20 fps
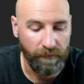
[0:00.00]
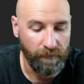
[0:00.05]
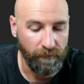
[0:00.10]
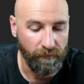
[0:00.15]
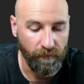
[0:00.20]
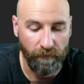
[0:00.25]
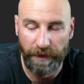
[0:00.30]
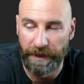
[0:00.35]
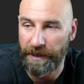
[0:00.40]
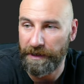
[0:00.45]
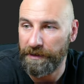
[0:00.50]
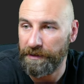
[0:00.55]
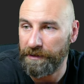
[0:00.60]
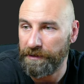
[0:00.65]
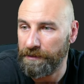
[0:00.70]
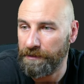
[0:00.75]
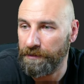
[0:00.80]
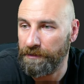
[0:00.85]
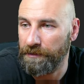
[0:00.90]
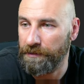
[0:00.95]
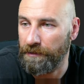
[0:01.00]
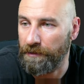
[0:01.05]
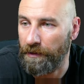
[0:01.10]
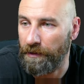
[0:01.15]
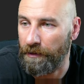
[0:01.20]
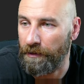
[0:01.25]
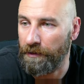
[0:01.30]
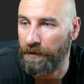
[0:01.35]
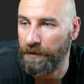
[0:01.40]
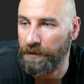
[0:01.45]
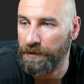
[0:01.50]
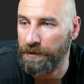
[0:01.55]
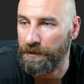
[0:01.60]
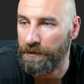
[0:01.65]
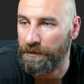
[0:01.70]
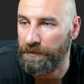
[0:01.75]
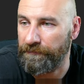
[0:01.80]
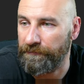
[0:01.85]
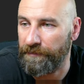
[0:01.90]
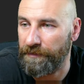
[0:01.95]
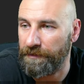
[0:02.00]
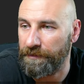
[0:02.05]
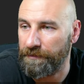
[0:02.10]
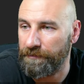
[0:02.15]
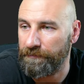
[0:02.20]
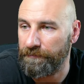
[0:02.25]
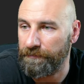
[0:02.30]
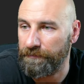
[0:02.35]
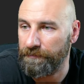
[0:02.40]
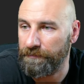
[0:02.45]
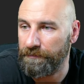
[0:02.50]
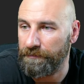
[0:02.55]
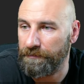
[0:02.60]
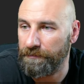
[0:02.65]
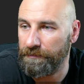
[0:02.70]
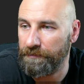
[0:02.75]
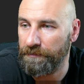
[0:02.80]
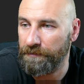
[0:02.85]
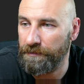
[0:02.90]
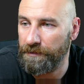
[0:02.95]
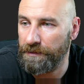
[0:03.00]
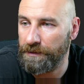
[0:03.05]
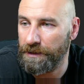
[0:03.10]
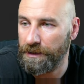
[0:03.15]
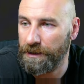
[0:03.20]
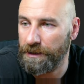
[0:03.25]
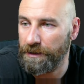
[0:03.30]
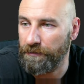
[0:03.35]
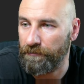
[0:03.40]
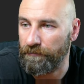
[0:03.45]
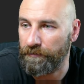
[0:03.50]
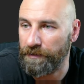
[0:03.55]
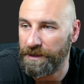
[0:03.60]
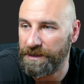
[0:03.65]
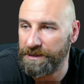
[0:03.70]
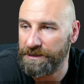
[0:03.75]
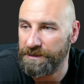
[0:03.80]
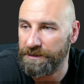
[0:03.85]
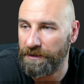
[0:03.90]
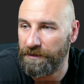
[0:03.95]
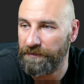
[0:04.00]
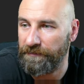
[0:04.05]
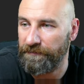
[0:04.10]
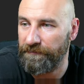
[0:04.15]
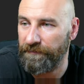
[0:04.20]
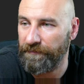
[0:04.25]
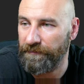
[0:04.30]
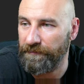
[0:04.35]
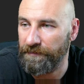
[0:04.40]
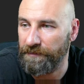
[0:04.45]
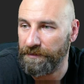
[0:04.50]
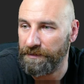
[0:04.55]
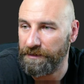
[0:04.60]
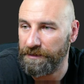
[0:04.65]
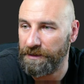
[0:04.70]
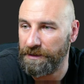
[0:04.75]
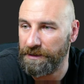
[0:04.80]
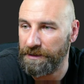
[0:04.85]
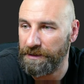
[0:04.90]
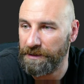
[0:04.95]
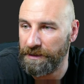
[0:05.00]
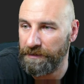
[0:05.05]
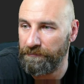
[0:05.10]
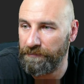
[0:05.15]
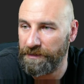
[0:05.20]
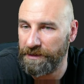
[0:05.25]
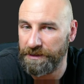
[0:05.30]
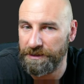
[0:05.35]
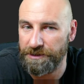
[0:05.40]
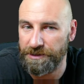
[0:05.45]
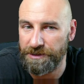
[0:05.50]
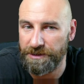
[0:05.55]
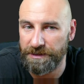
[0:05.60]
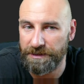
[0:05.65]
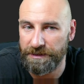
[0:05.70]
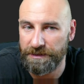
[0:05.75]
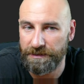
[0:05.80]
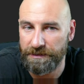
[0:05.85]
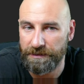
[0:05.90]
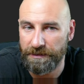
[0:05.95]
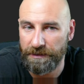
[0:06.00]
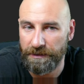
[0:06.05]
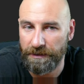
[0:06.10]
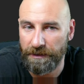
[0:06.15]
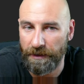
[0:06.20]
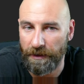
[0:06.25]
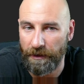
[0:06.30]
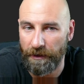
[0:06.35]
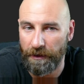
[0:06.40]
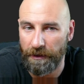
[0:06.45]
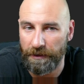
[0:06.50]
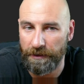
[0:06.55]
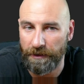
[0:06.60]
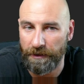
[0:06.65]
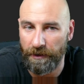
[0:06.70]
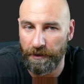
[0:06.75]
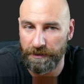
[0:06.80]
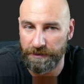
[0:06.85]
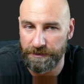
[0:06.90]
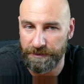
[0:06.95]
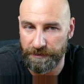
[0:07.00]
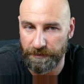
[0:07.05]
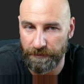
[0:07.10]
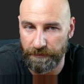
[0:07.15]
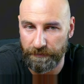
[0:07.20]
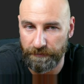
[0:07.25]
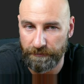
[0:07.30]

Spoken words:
Where all of the rest of the images are also.